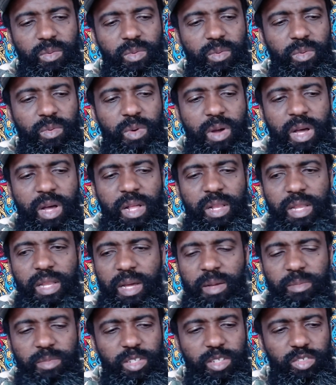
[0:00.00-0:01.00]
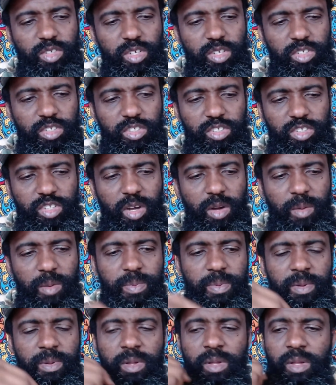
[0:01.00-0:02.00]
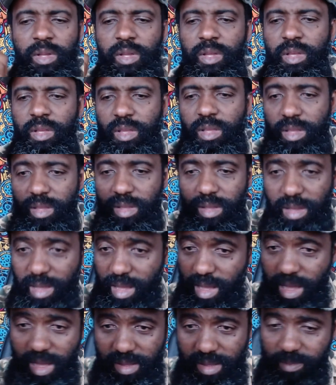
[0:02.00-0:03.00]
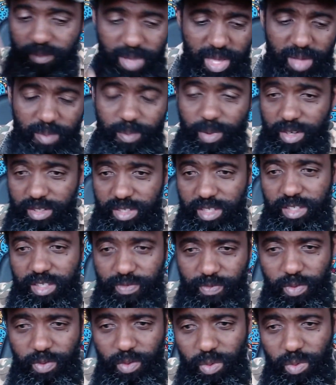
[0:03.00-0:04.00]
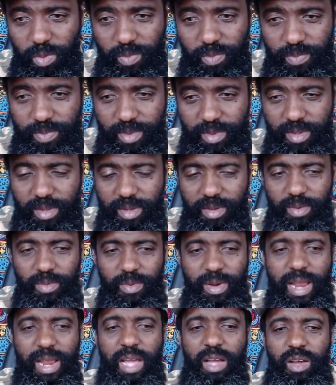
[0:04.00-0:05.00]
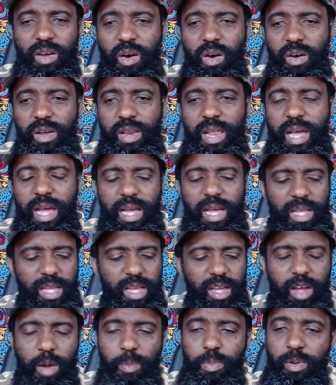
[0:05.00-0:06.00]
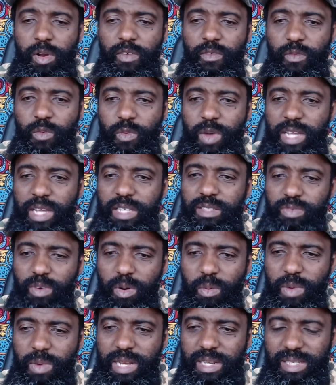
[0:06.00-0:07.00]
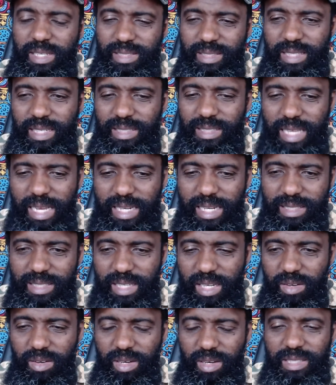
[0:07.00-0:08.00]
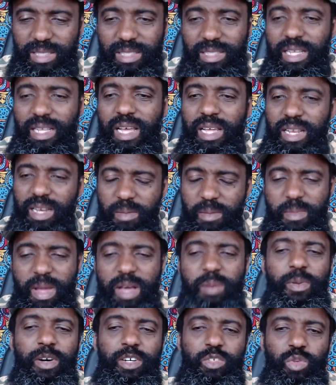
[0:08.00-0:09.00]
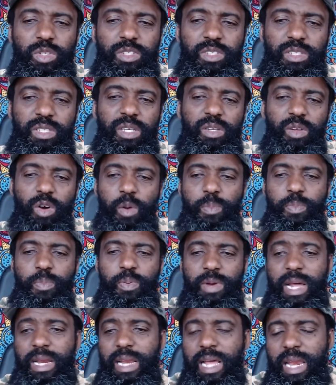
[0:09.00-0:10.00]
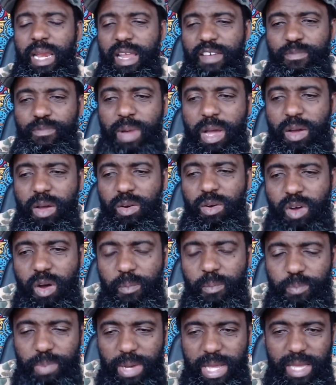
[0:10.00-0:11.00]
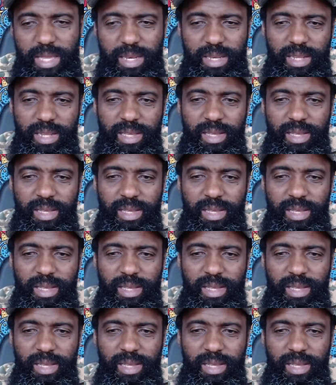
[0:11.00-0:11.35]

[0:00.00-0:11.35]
Well, I'm just going to stop. Her mailbox is full. When I called her a couple of weeks from when this thing started circulating, the mailbox was still open and I left my own complaint.